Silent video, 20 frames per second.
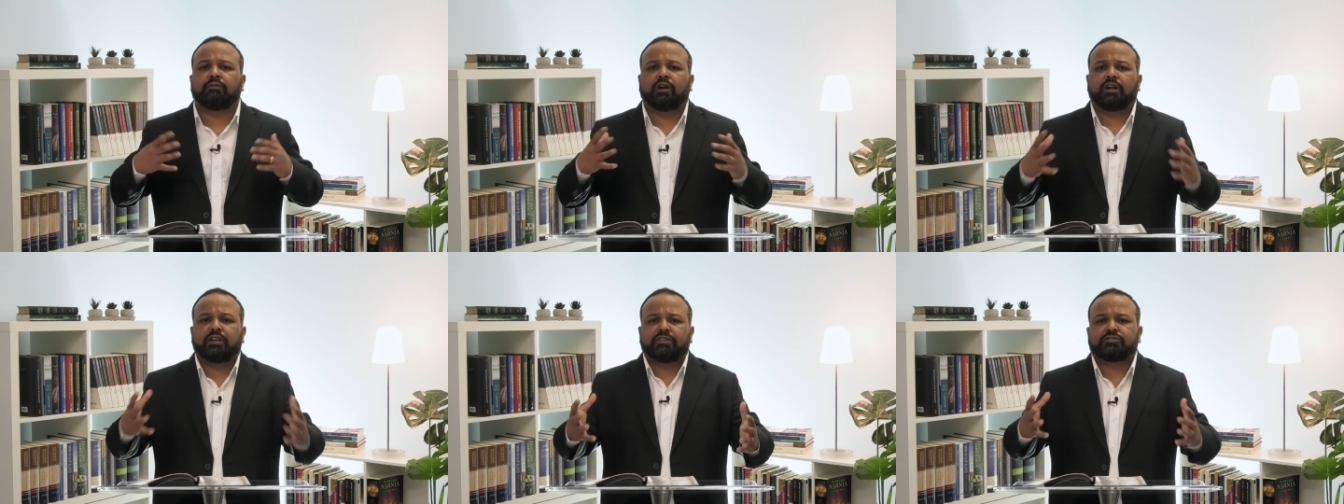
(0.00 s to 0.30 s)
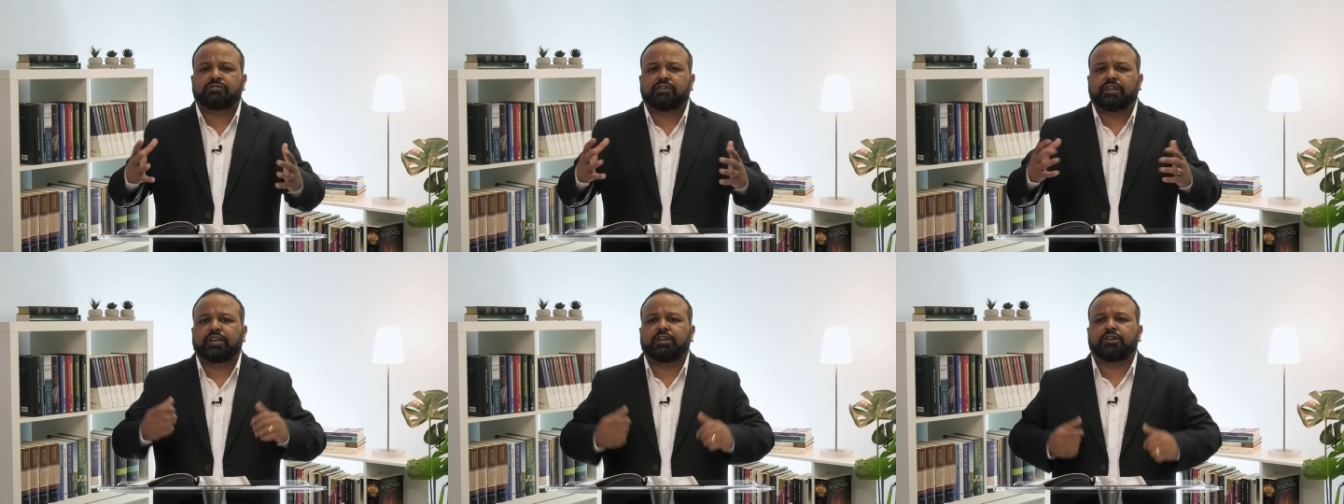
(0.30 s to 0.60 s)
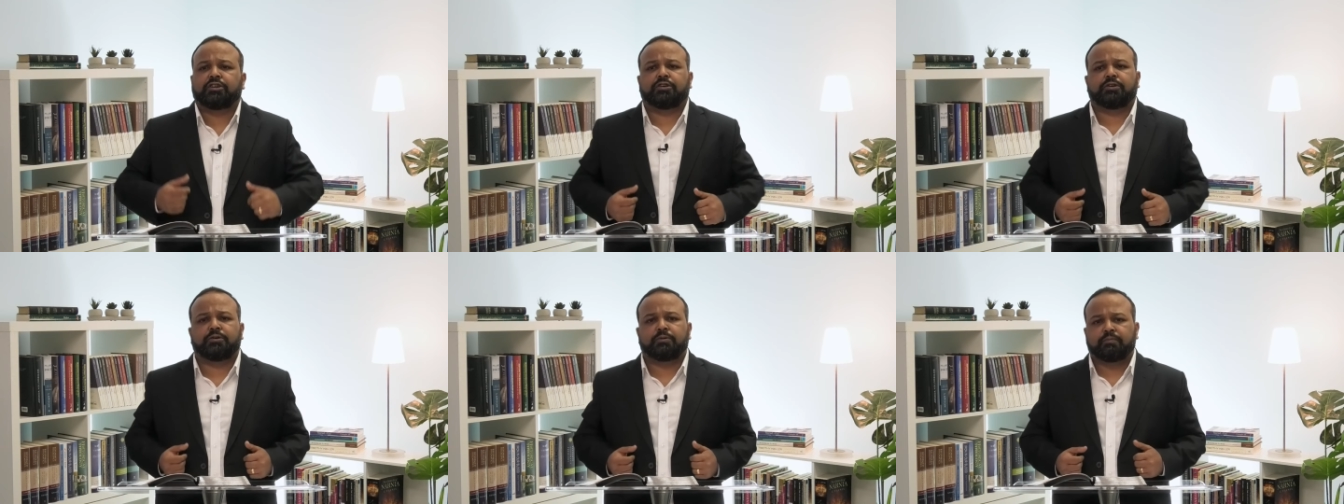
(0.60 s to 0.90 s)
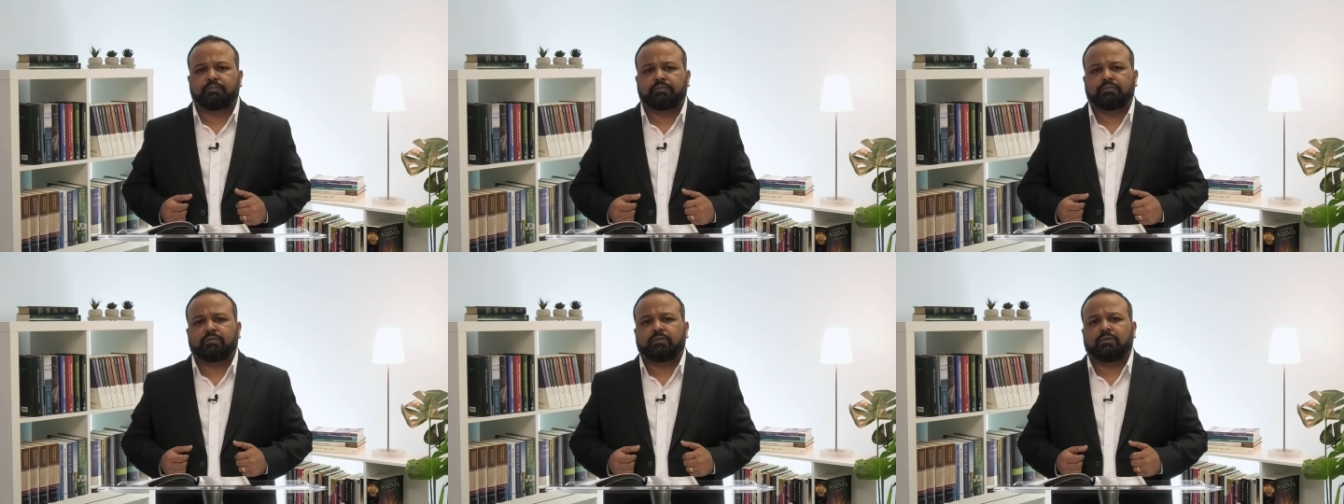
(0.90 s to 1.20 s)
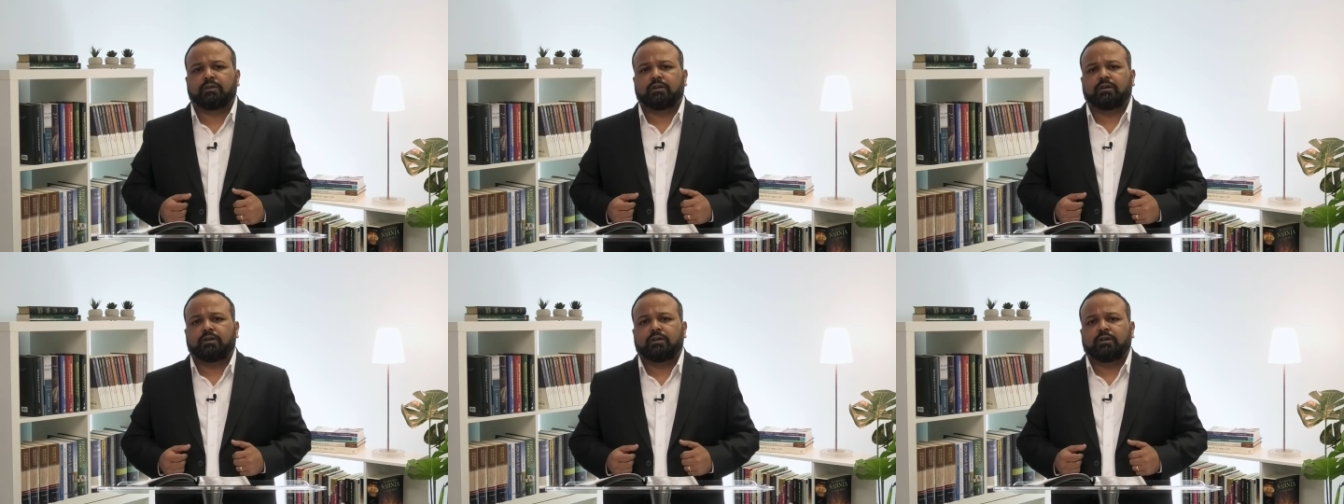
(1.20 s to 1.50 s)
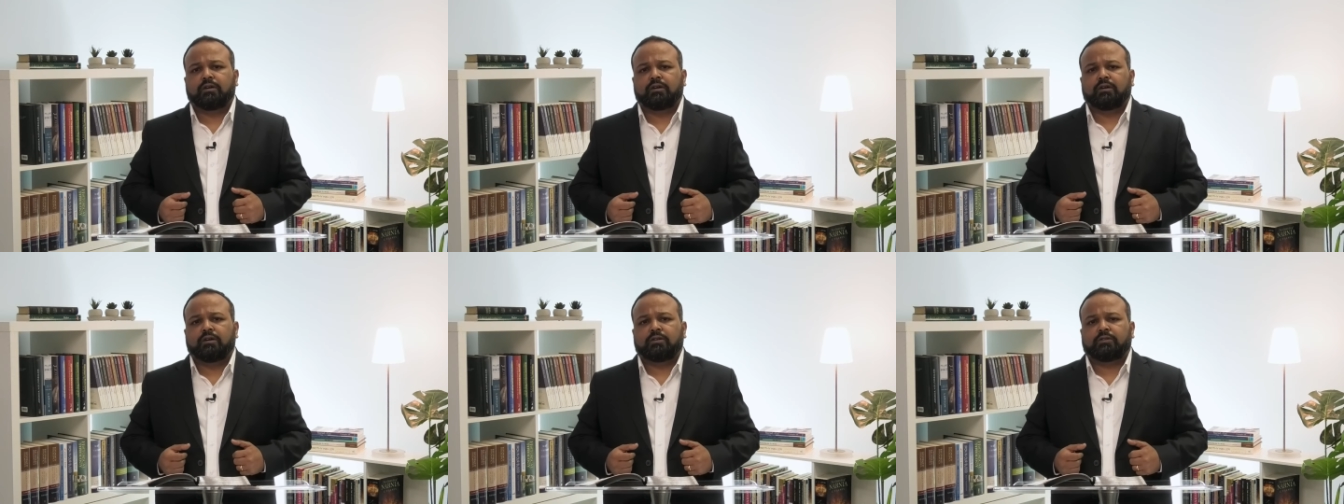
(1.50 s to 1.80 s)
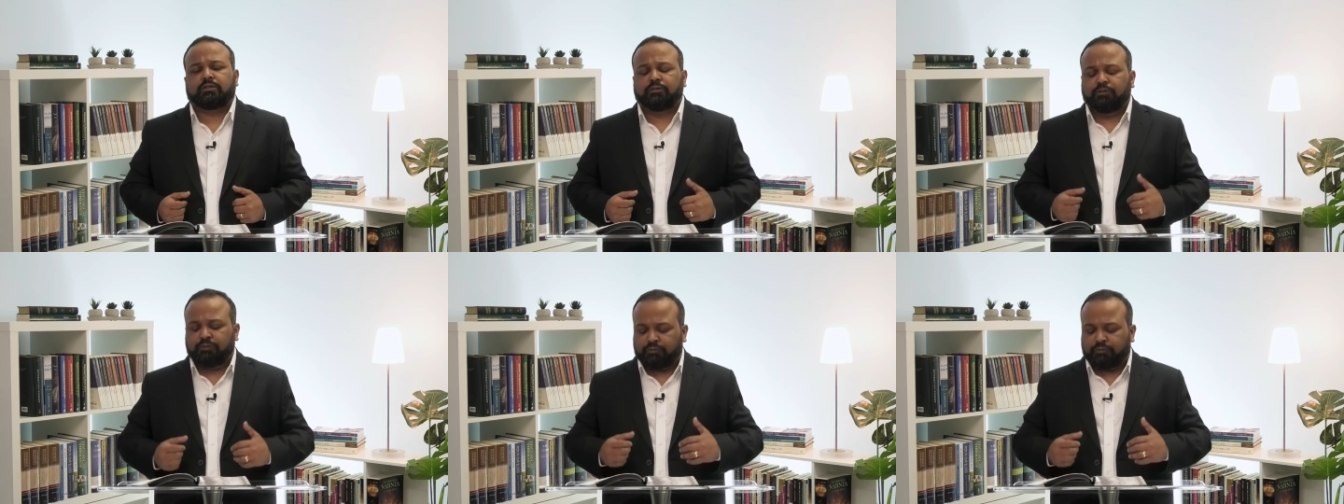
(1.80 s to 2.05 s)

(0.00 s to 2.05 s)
one is negative. So